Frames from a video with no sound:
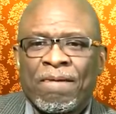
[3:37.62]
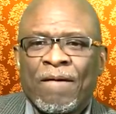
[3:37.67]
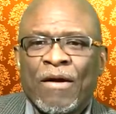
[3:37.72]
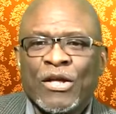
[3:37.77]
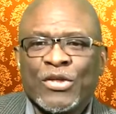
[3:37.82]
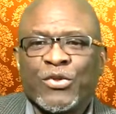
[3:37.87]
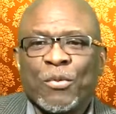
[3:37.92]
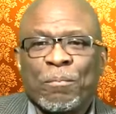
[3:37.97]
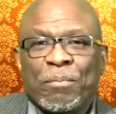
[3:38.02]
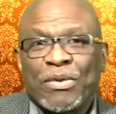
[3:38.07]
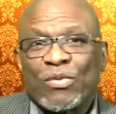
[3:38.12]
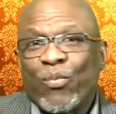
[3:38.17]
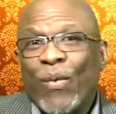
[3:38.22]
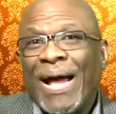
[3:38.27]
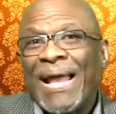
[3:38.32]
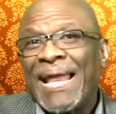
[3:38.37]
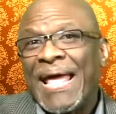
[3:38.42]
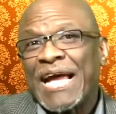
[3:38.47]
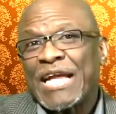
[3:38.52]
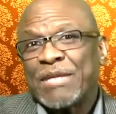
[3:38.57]
So, but
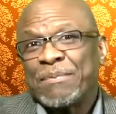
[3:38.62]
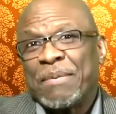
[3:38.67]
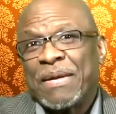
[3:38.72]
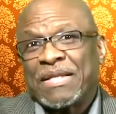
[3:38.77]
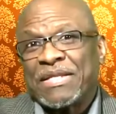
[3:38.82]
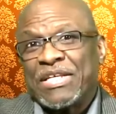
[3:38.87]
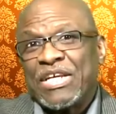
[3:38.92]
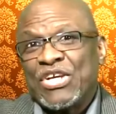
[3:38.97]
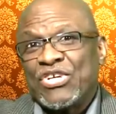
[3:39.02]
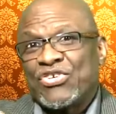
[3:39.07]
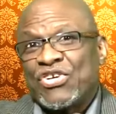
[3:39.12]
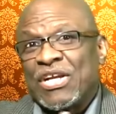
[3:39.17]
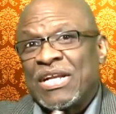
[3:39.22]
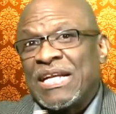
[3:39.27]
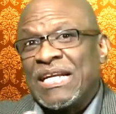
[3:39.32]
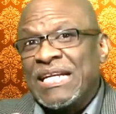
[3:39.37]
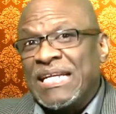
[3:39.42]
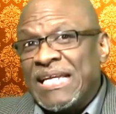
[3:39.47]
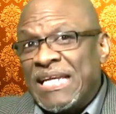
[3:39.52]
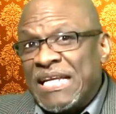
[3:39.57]
while
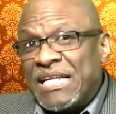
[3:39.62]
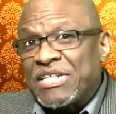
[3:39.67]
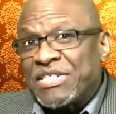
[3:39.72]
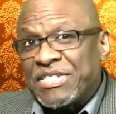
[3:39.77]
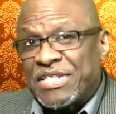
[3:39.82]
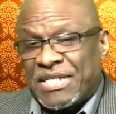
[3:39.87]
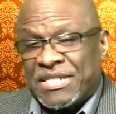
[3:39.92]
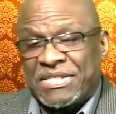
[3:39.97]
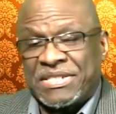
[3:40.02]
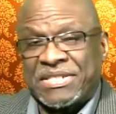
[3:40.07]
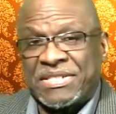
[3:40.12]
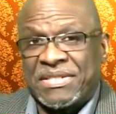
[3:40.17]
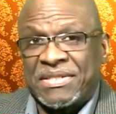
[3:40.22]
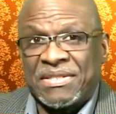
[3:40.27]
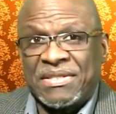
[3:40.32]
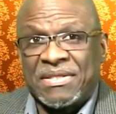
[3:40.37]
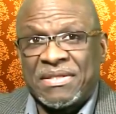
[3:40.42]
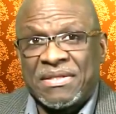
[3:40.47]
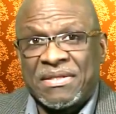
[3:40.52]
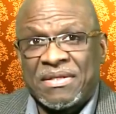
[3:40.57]
expectation leads us
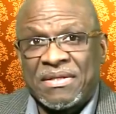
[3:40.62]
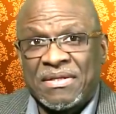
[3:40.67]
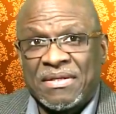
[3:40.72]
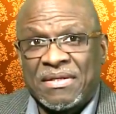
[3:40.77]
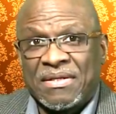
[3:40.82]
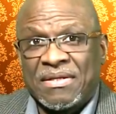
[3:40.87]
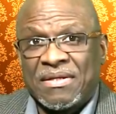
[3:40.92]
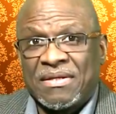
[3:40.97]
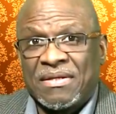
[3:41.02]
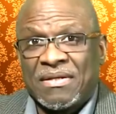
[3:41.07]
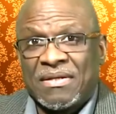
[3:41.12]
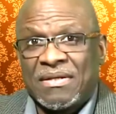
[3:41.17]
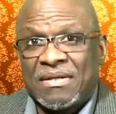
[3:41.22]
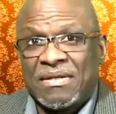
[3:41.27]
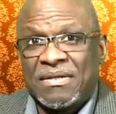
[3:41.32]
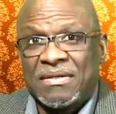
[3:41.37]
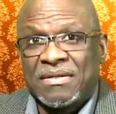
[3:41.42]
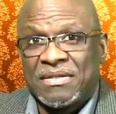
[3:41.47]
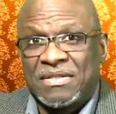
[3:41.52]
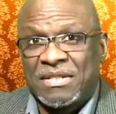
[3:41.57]

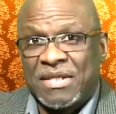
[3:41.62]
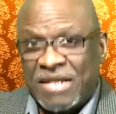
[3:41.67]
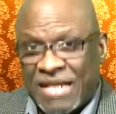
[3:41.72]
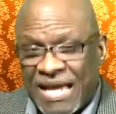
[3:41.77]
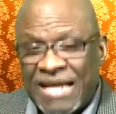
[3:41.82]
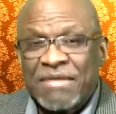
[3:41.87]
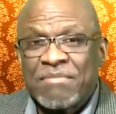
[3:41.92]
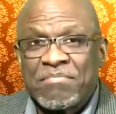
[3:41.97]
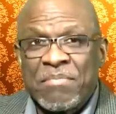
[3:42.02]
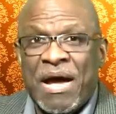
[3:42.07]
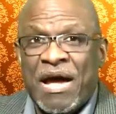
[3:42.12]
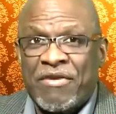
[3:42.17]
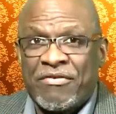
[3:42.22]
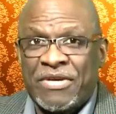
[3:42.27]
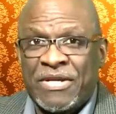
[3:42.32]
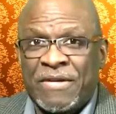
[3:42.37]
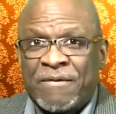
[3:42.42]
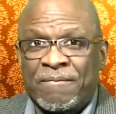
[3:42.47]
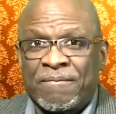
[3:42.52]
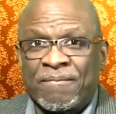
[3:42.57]
to get
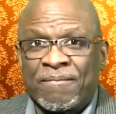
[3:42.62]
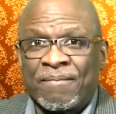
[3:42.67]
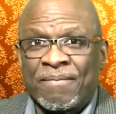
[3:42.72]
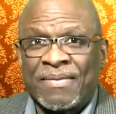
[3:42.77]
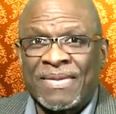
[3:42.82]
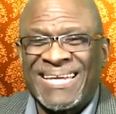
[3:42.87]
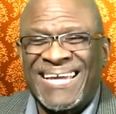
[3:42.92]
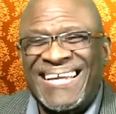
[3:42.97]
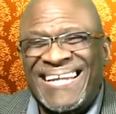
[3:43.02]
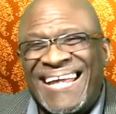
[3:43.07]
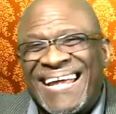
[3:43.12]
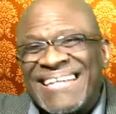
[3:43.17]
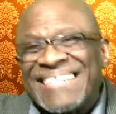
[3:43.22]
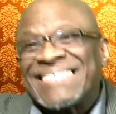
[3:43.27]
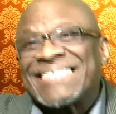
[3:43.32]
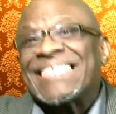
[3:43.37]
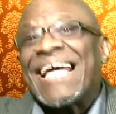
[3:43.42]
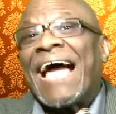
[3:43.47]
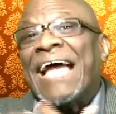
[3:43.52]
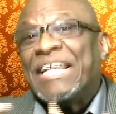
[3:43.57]
married, it
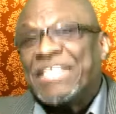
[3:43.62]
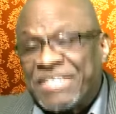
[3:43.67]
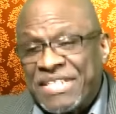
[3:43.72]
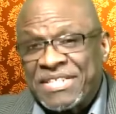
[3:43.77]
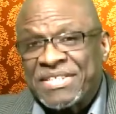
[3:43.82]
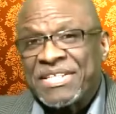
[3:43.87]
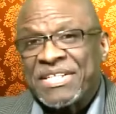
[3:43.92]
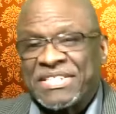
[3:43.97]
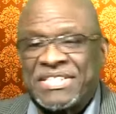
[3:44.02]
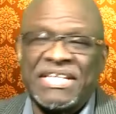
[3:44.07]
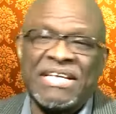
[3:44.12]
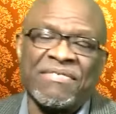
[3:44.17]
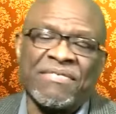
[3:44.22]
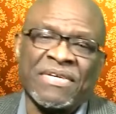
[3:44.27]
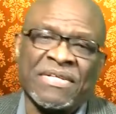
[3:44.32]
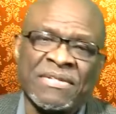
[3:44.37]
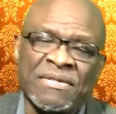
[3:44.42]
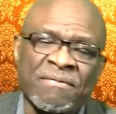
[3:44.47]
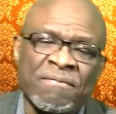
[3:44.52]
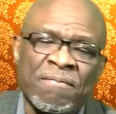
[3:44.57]
entices us
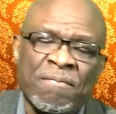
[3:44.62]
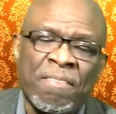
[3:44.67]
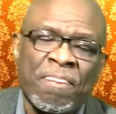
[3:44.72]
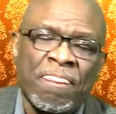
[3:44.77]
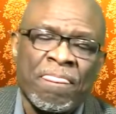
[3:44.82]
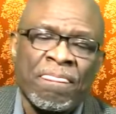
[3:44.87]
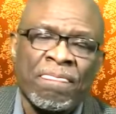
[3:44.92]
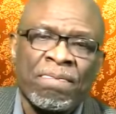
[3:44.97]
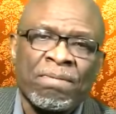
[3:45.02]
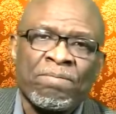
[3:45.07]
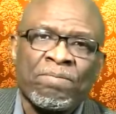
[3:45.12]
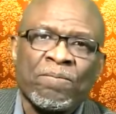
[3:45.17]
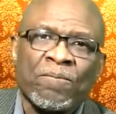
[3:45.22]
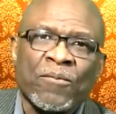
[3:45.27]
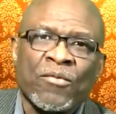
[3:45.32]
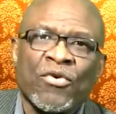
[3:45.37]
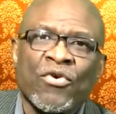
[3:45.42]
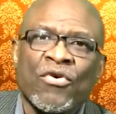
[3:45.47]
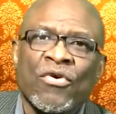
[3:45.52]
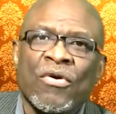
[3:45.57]
even.
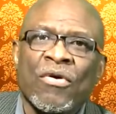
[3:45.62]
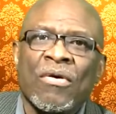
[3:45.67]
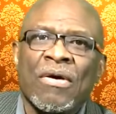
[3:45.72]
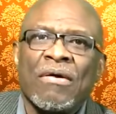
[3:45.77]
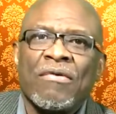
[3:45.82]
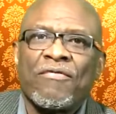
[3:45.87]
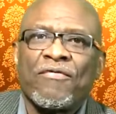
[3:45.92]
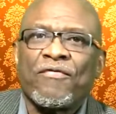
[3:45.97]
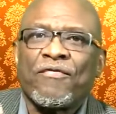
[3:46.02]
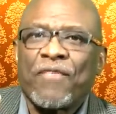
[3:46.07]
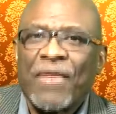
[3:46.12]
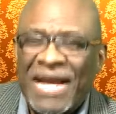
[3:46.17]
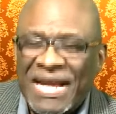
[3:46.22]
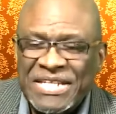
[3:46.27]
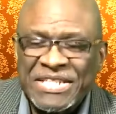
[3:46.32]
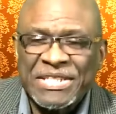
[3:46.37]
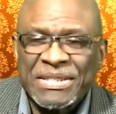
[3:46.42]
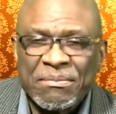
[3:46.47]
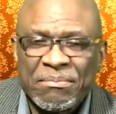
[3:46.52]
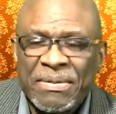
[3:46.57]

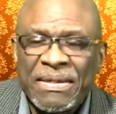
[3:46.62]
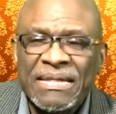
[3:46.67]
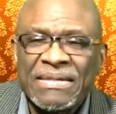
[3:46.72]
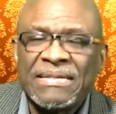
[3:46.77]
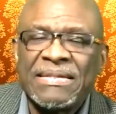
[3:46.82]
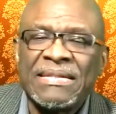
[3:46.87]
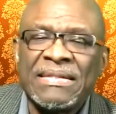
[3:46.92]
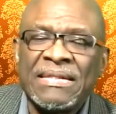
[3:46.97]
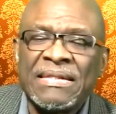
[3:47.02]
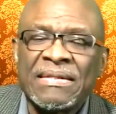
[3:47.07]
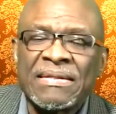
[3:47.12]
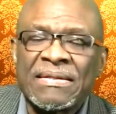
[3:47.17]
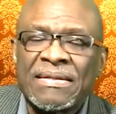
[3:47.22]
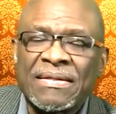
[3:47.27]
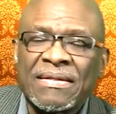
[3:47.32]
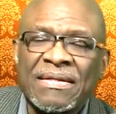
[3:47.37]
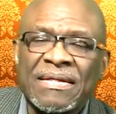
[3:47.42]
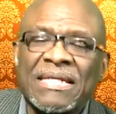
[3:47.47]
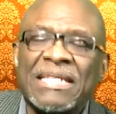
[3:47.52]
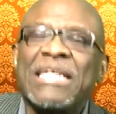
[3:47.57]
Flexibility
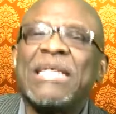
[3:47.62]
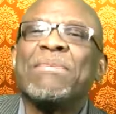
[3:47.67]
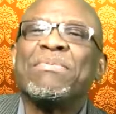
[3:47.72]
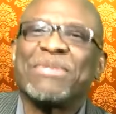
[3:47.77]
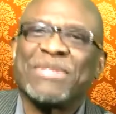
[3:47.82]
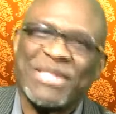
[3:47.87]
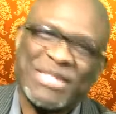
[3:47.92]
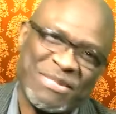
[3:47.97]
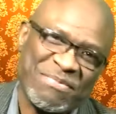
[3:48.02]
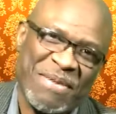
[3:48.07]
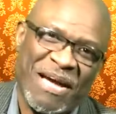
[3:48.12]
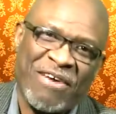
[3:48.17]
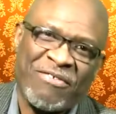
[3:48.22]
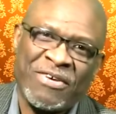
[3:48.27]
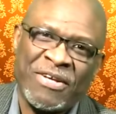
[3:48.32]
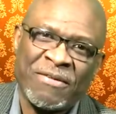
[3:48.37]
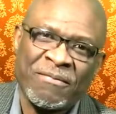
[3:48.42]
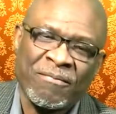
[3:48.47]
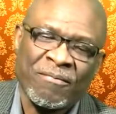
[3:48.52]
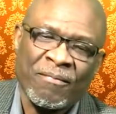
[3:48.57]
keeps us
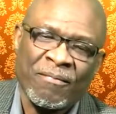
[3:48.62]
married.